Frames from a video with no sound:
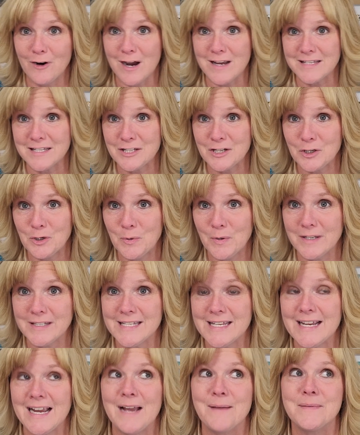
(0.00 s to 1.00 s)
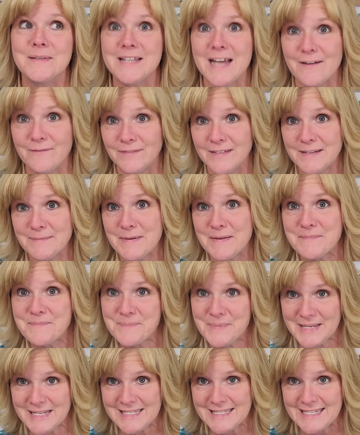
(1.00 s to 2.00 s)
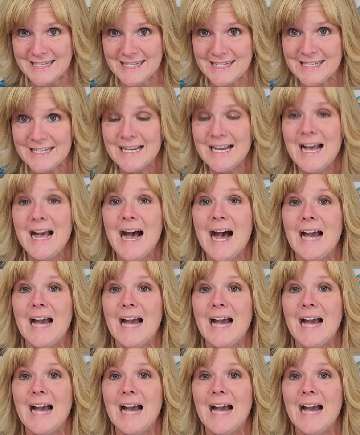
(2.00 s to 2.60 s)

cross stitch and quilting, I've definitely been busy.